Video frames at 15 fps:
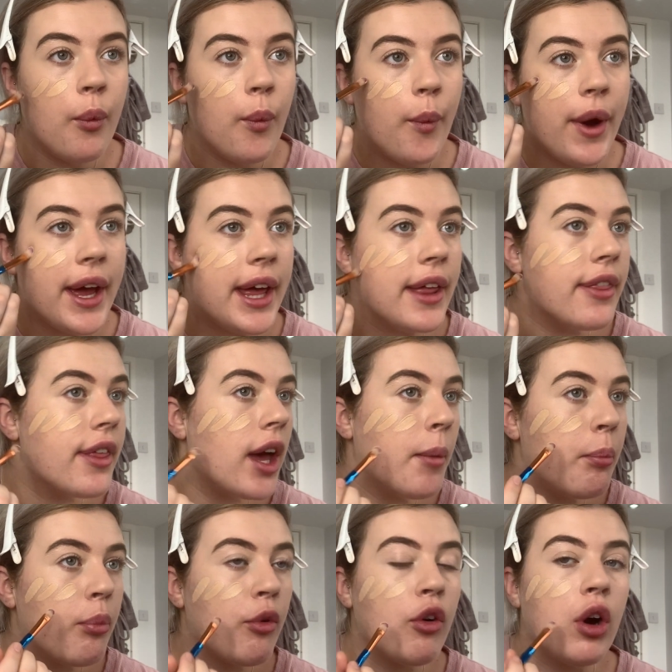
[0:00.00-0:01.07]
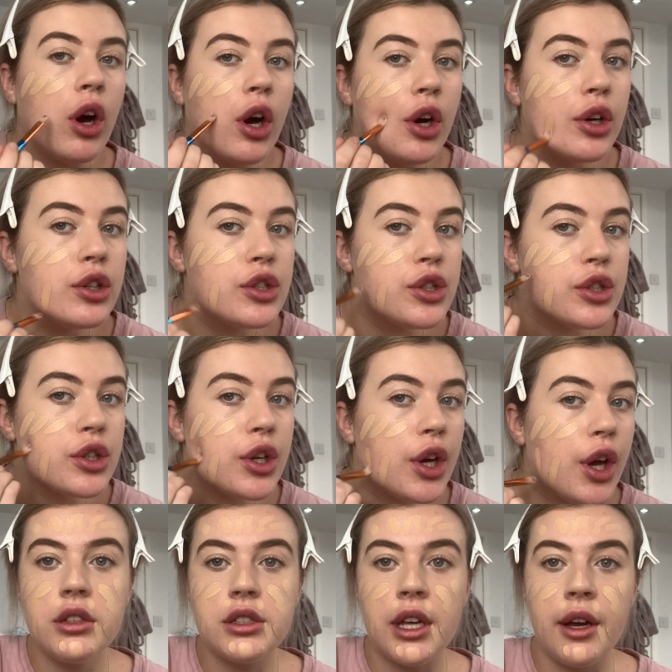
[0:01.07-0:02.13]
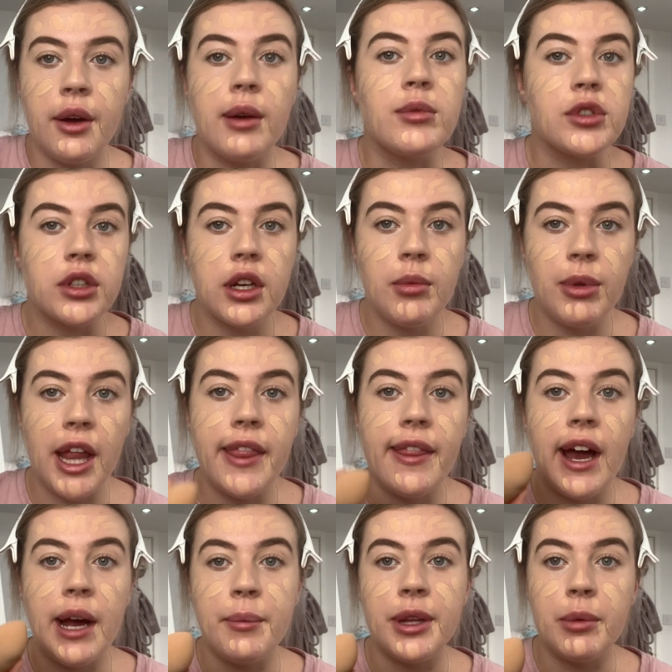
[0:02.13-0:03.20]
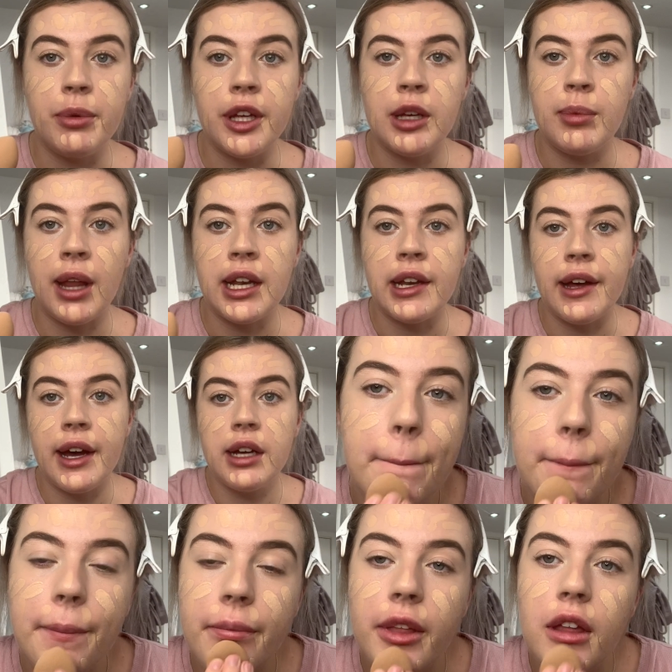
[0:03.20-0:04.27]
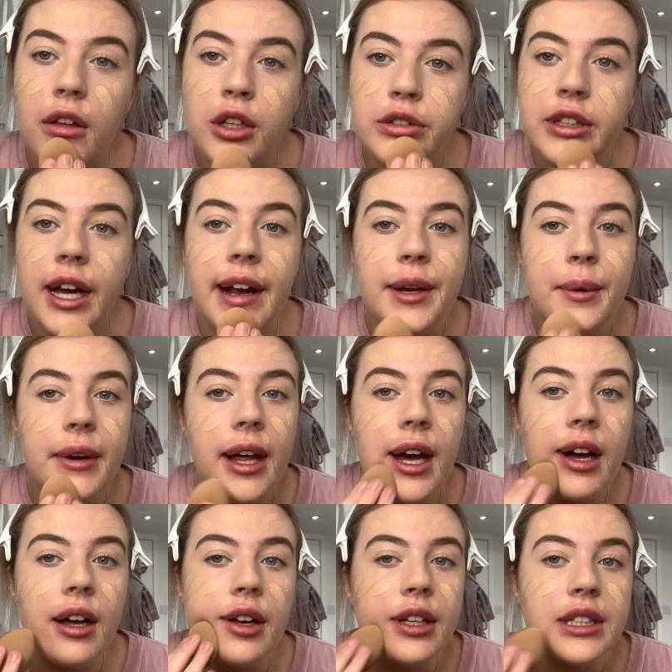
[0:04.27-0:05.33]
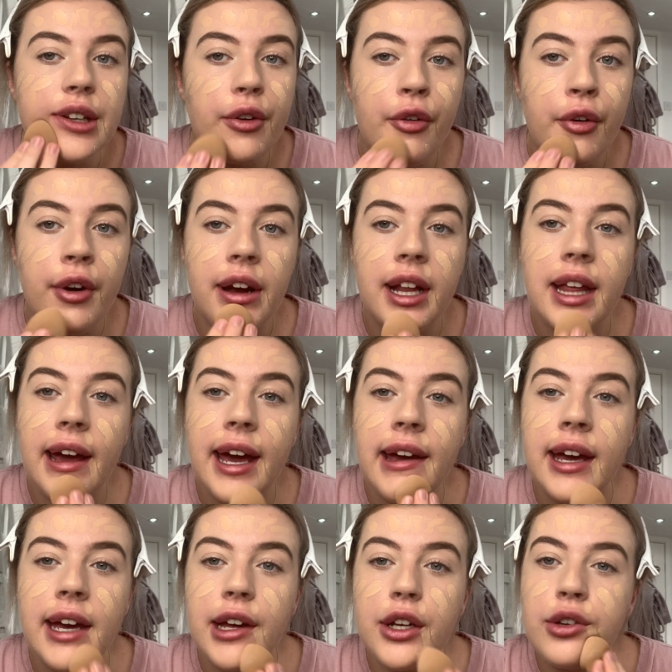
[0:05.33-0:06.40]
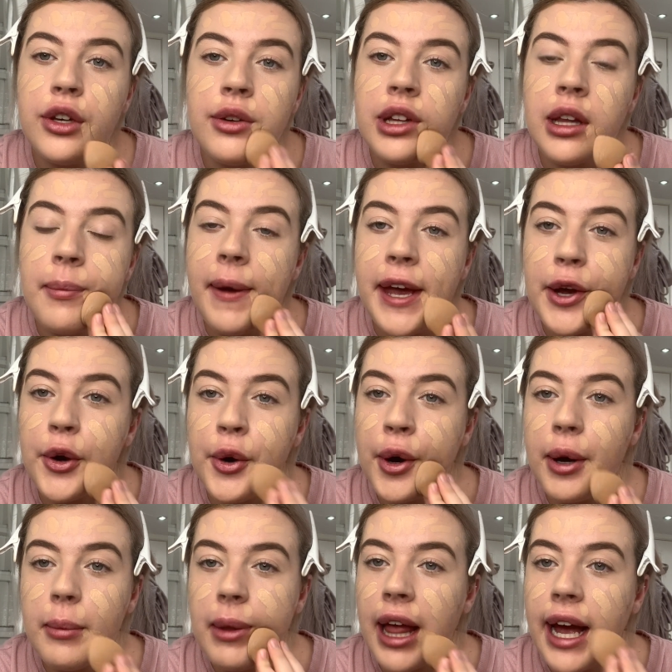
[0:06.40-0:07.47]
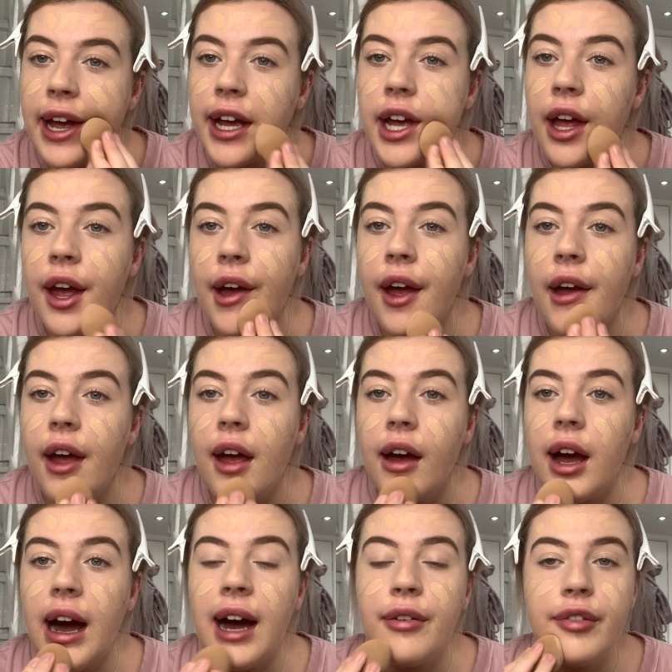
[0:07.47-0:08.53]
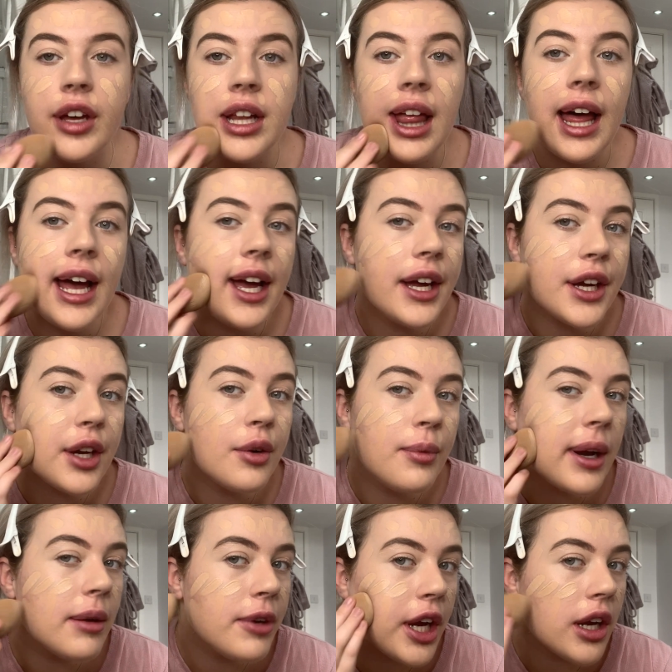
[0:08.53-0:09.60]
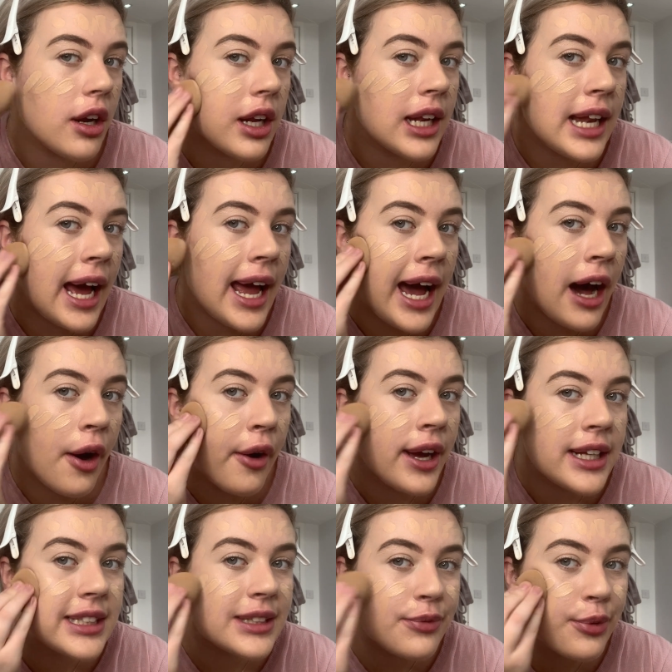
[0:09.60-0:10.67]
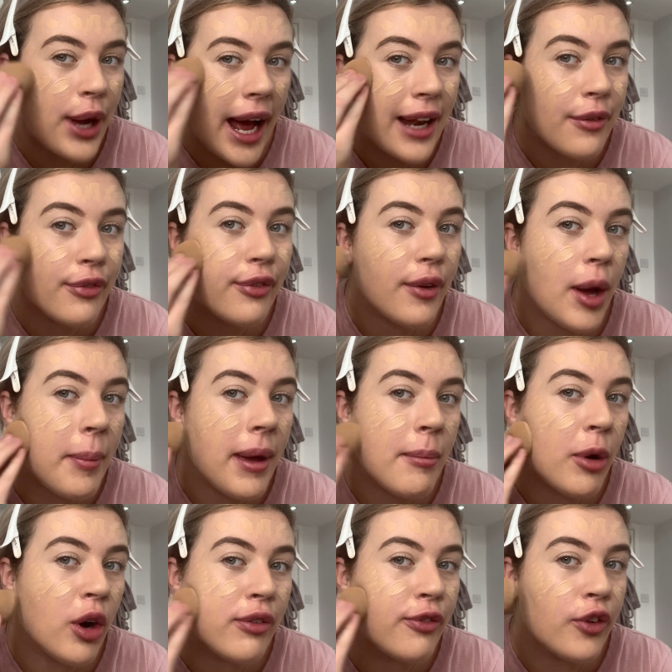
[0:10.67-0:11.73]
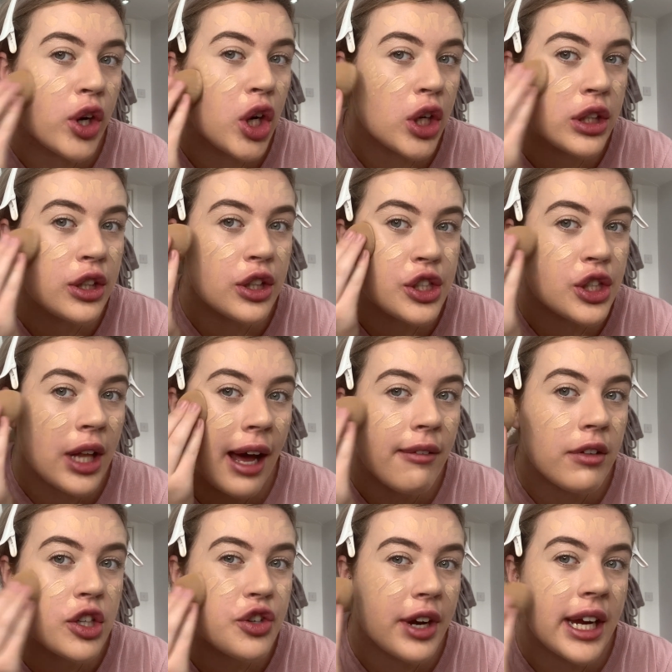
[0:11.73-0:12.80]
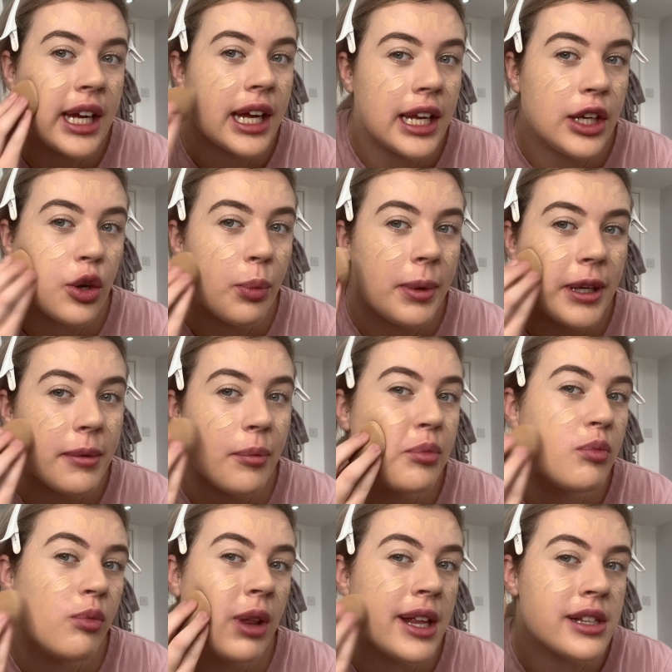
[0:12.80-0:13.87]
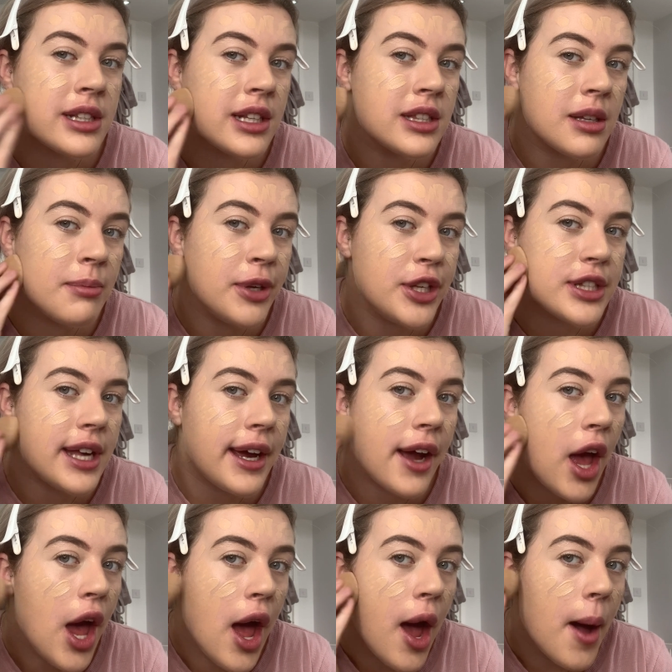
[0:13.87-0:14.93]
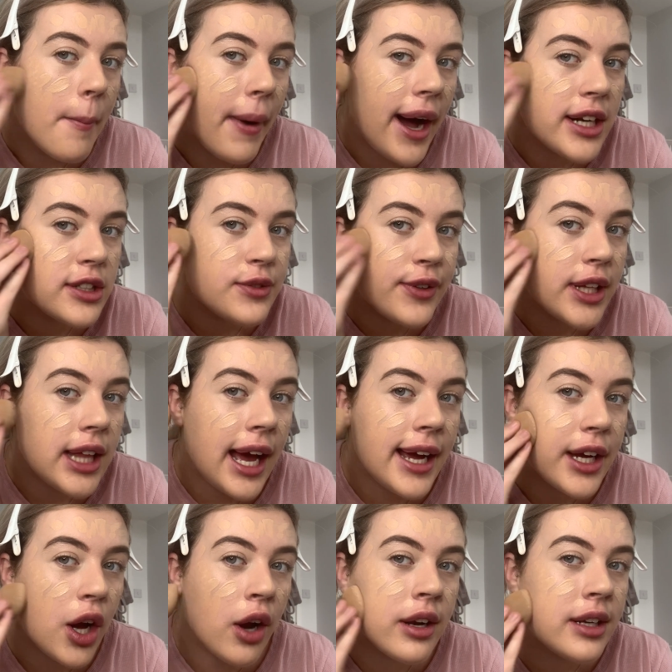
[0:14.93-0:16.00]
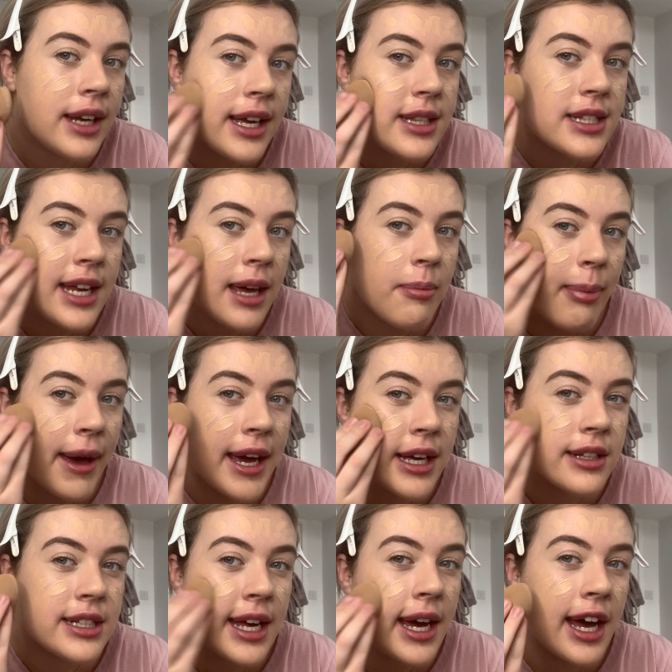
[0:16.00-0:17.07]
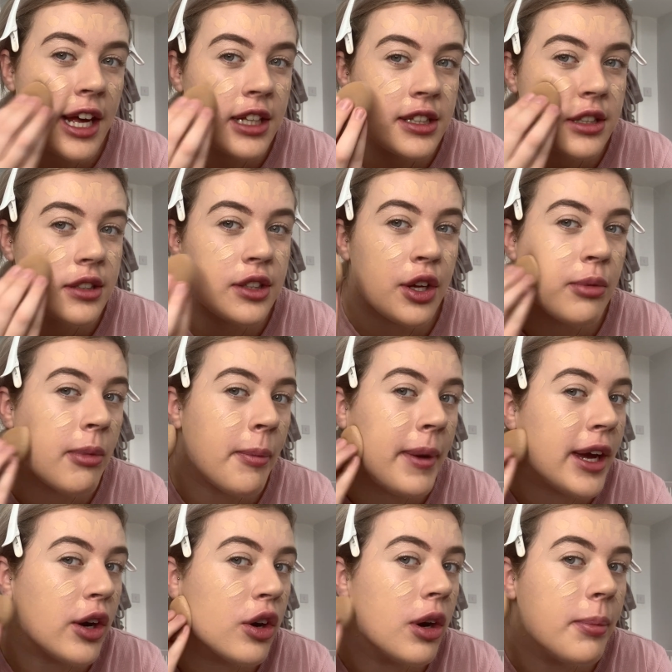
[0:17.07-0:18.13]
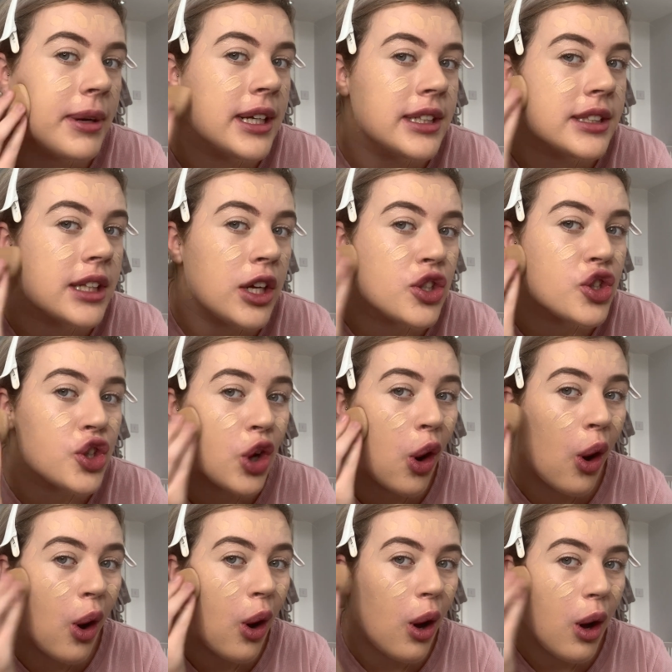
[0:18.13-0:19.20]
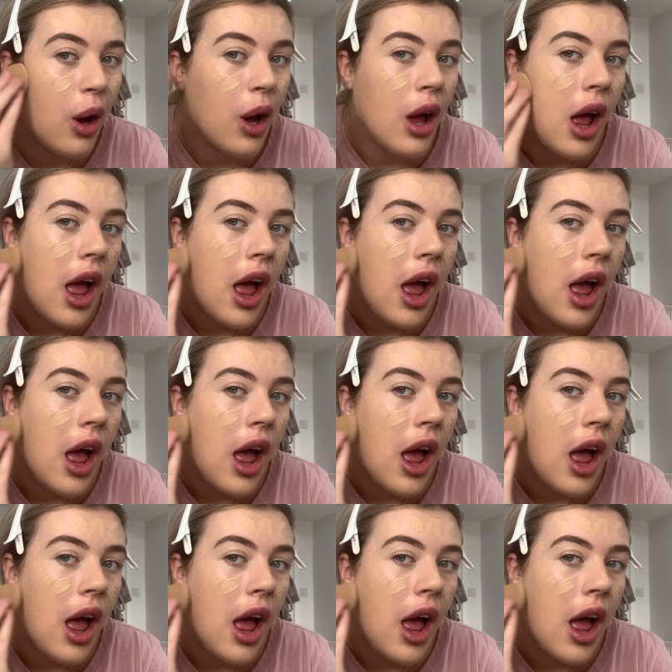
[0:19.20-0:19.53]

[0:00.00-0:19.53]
with a brush. So I'm just going to blend that in with a beauty blender. Does anyone else really hate doing the makeup? Like, I feel like when I'm going on a night out, it's kind of a bit more fun because you'll have a drink and you'll be listening to music. But I just feel like on a day-to-day basis, doing my makeup is a chore.